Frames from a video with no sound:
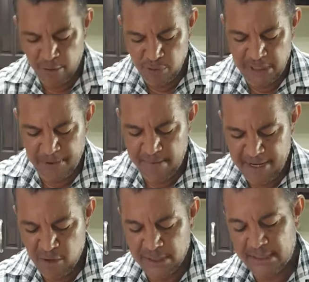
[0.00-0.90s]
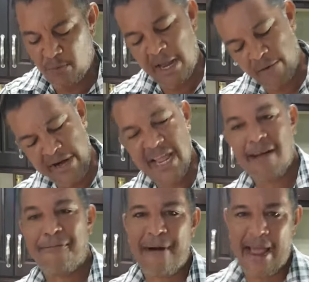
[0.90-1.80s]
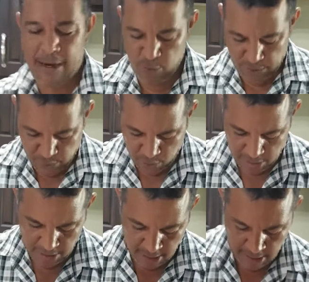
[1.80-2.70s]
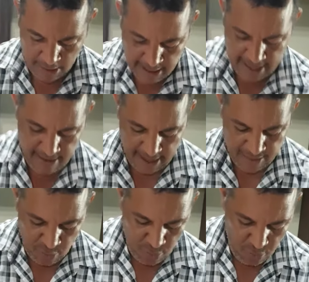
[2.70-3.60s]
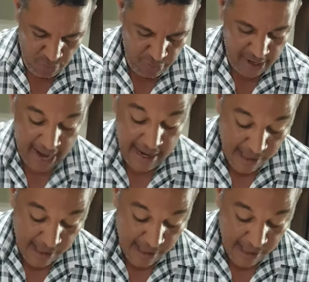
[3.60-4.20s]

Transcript: roti, boy, because we already have fry aloo. So I